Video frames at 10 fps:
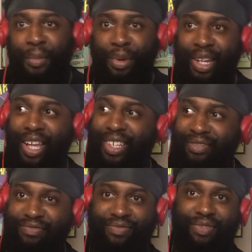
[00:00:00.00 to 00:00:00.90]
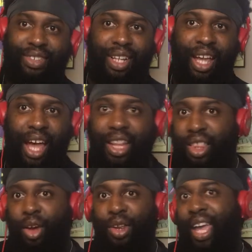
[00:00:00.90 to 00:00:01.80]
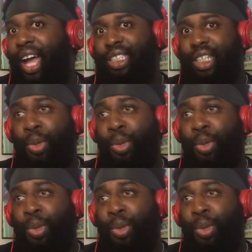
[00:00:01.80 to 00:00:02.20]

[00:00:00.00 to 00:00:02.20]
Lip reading: But like, I thought he actually